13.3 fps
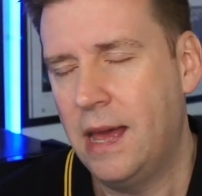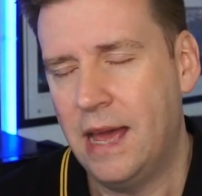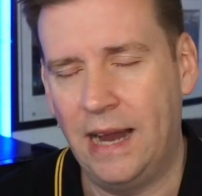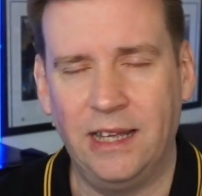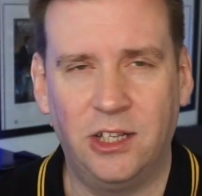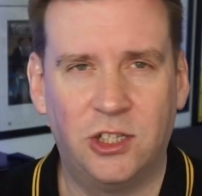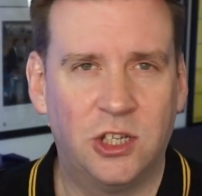
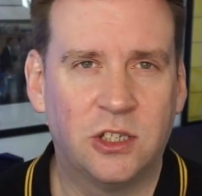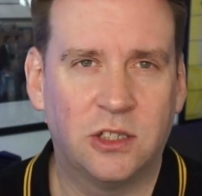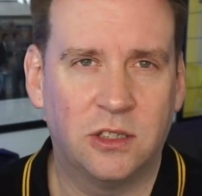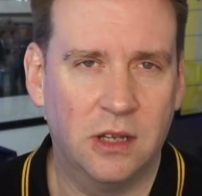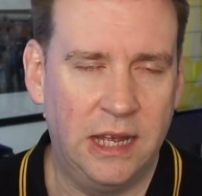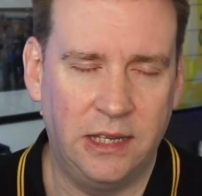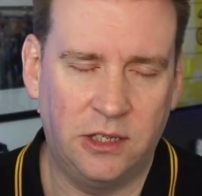And it's
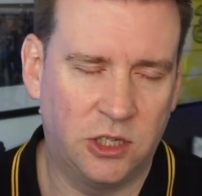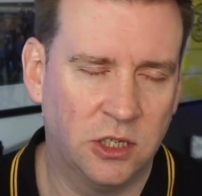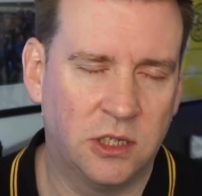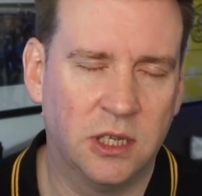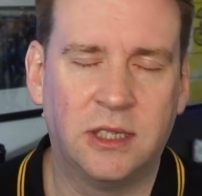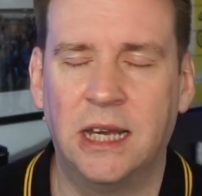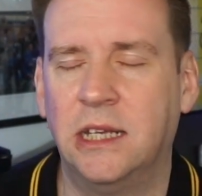
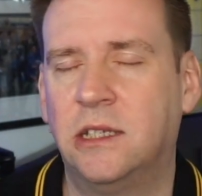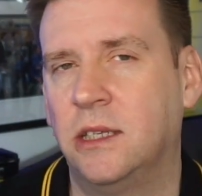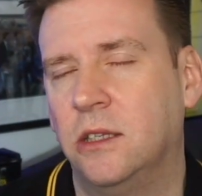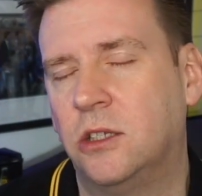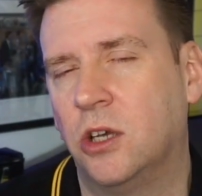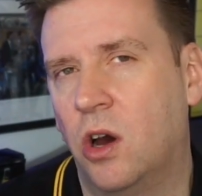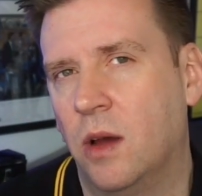just a testing
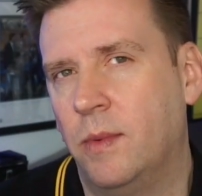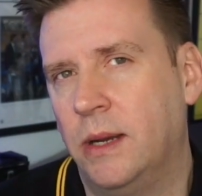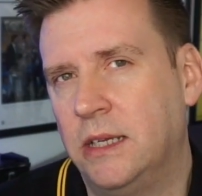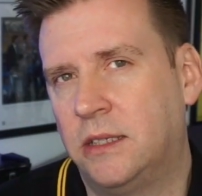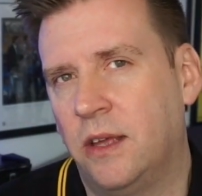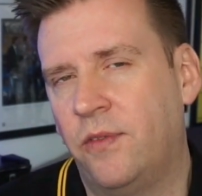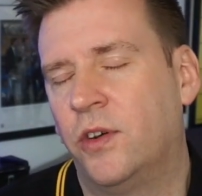time and
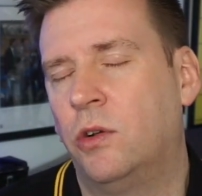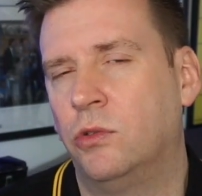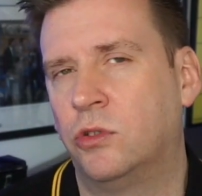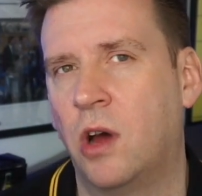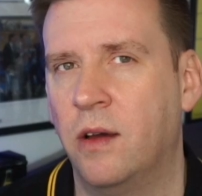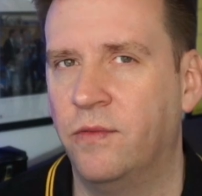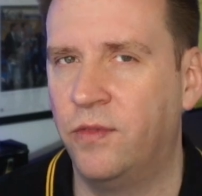it's difficult
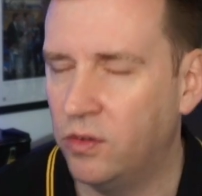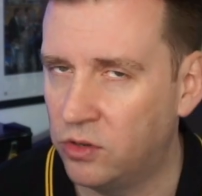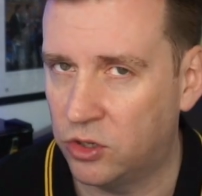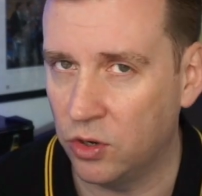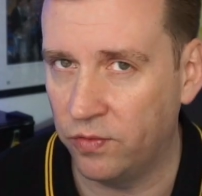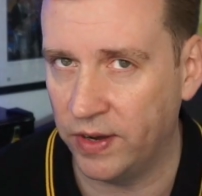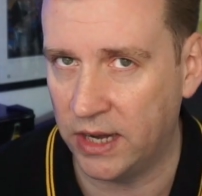trying to
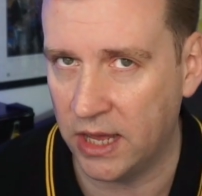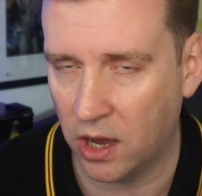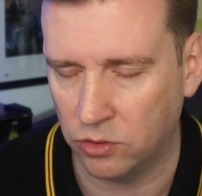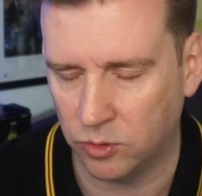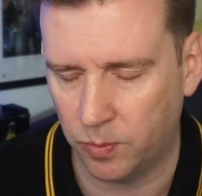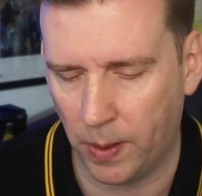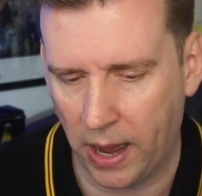do
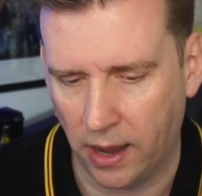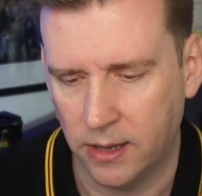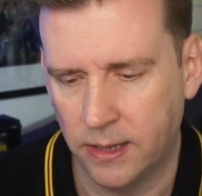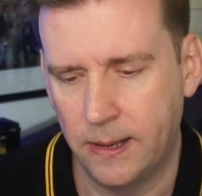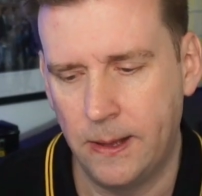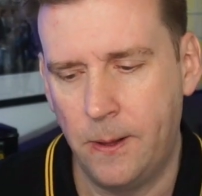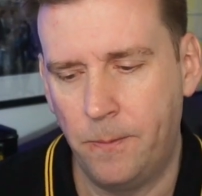videos. But
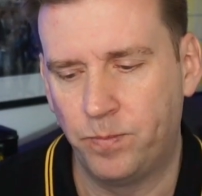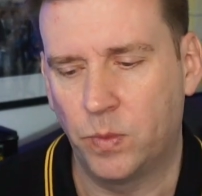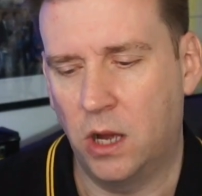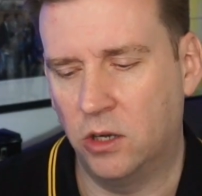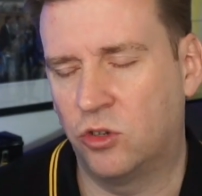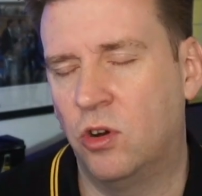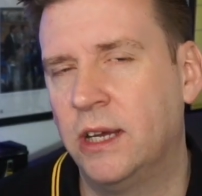
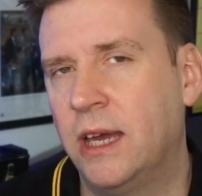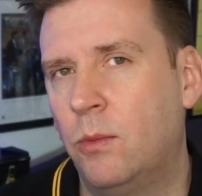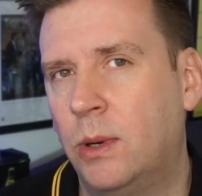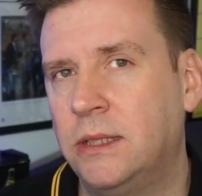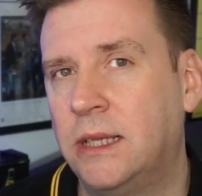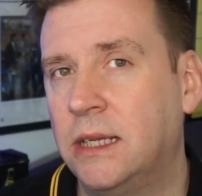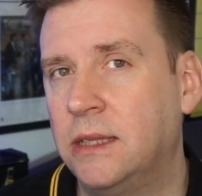I'll try and get
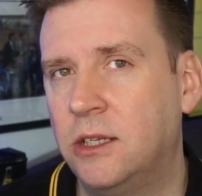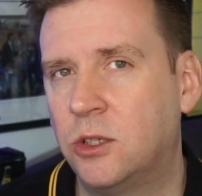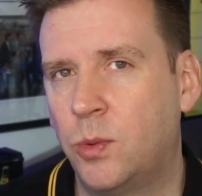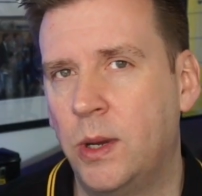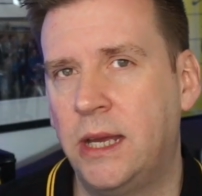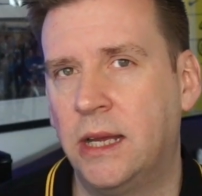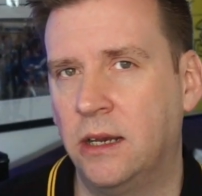one done this
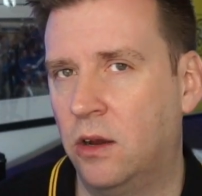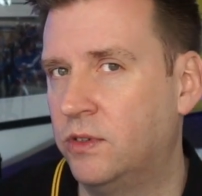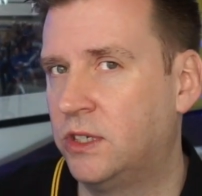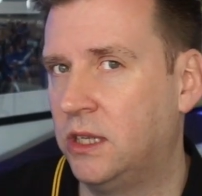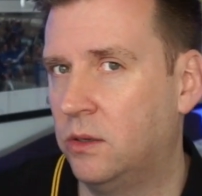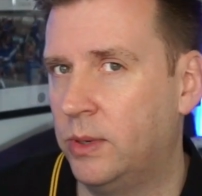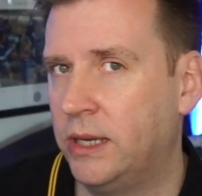week and then
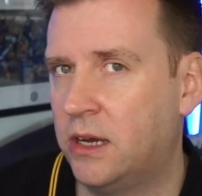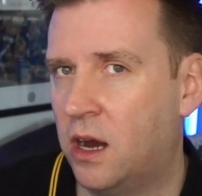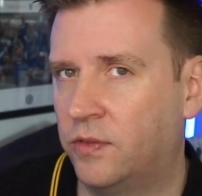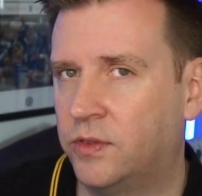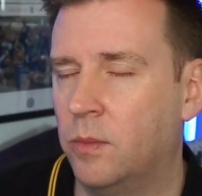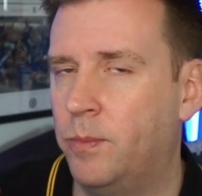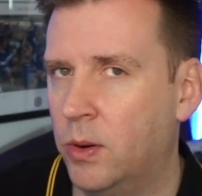obviously the week
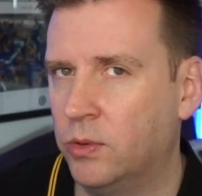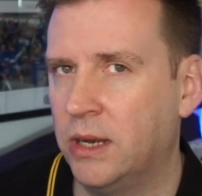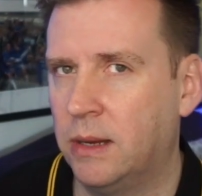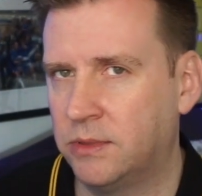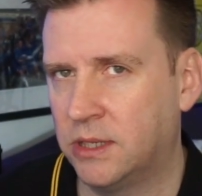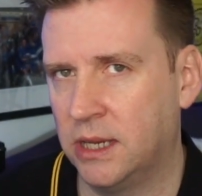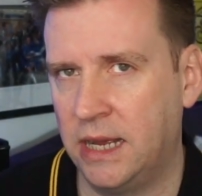after, building
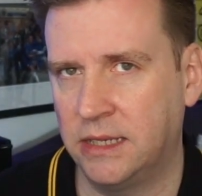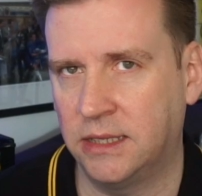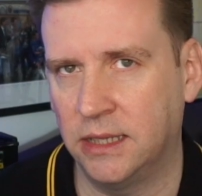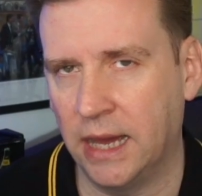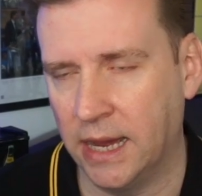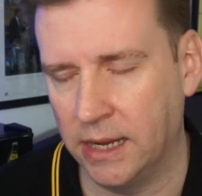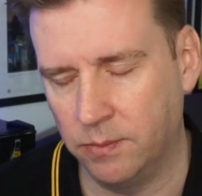up to the Leicester
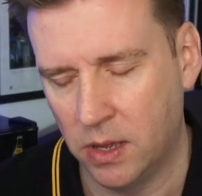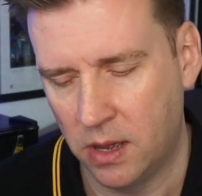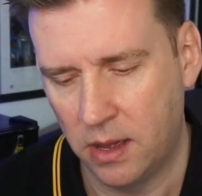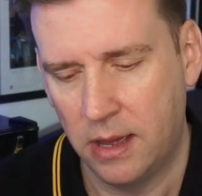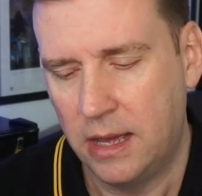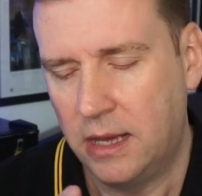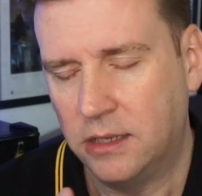game.
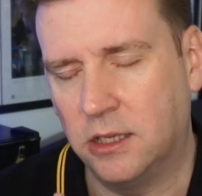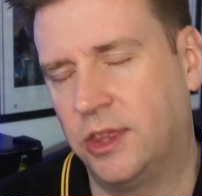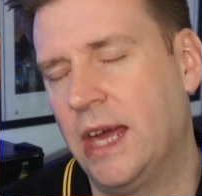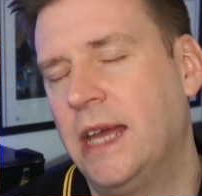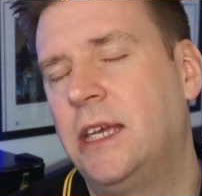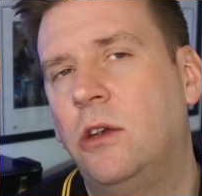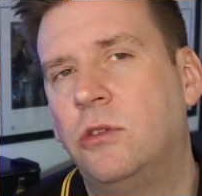So
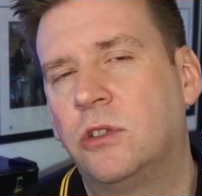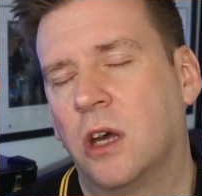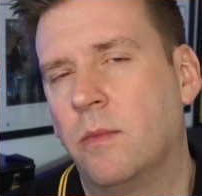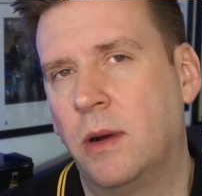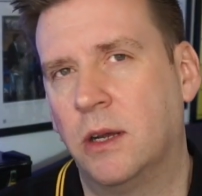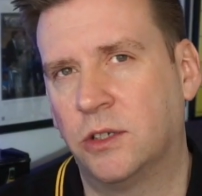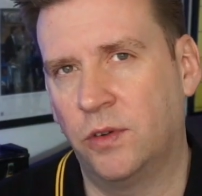thank you so
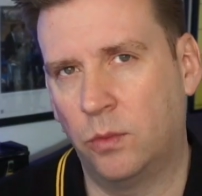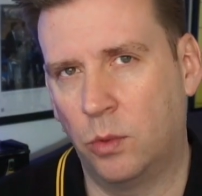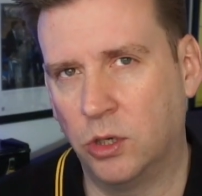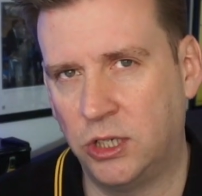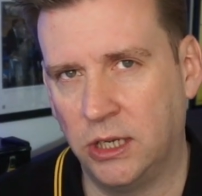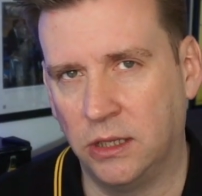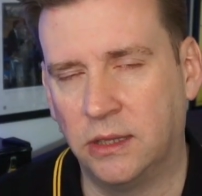much for
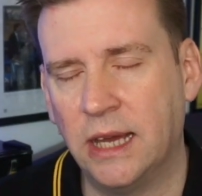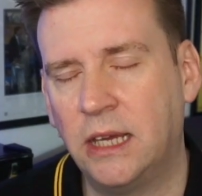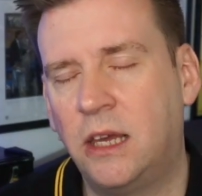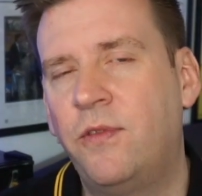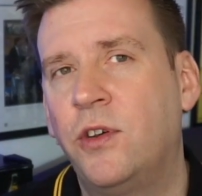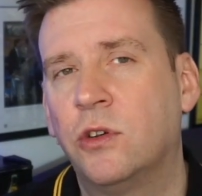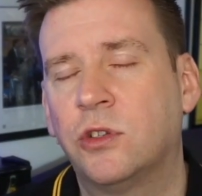watching. Thank
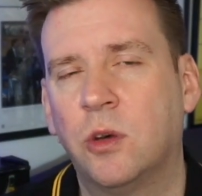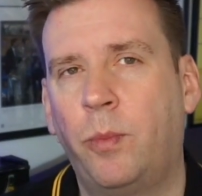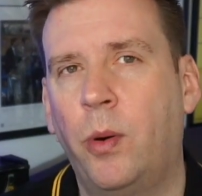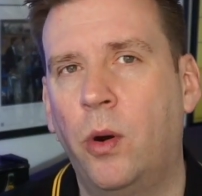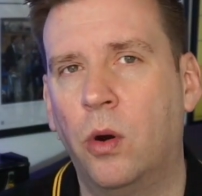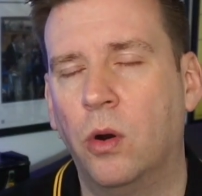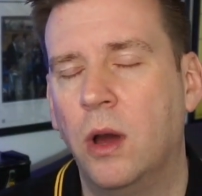you for your
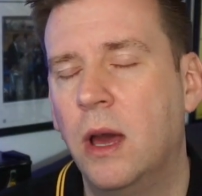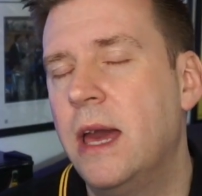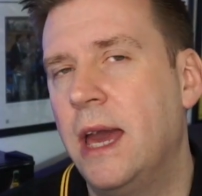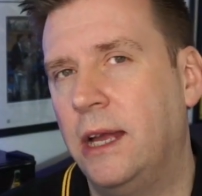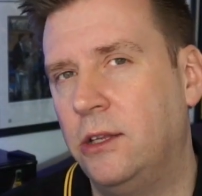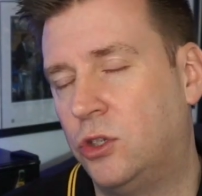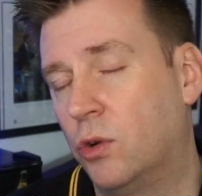support.
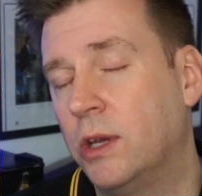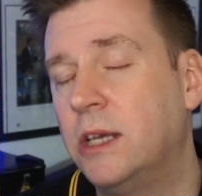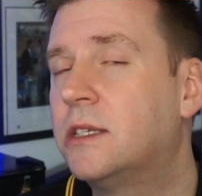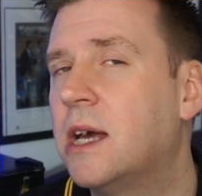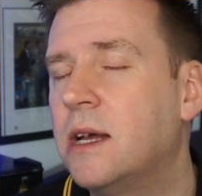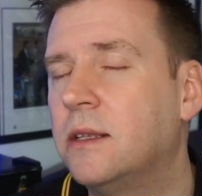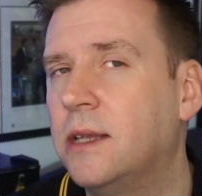Enjoy your
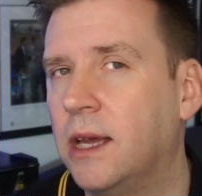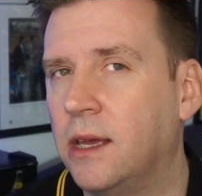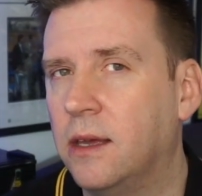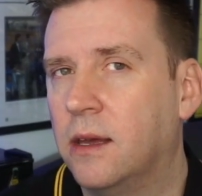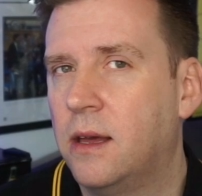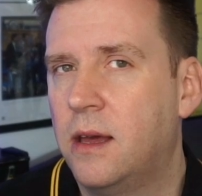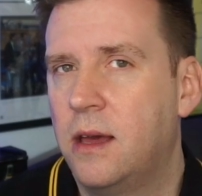Sunday
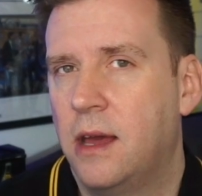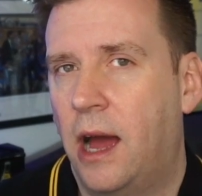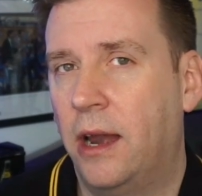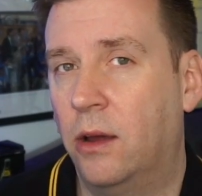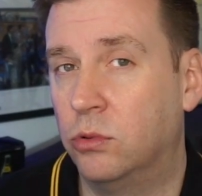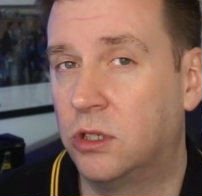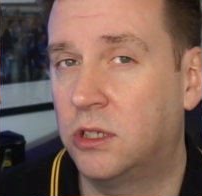and
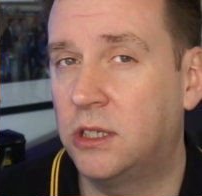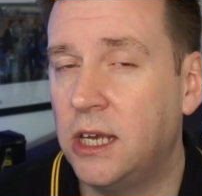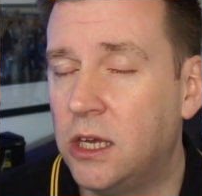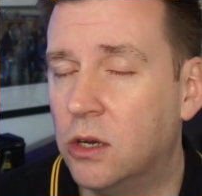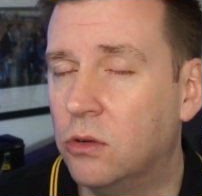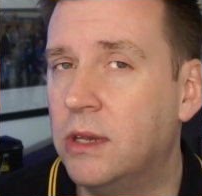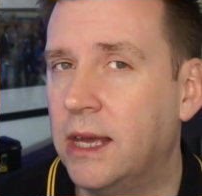I will see
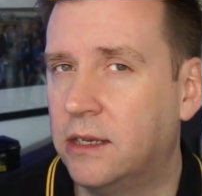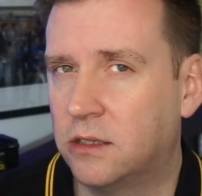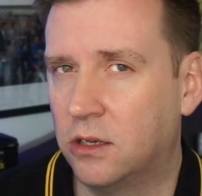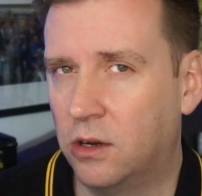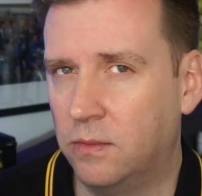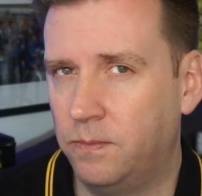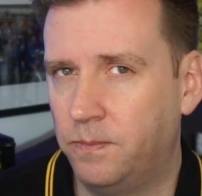you next
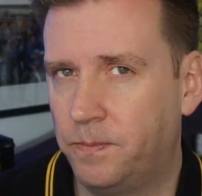time.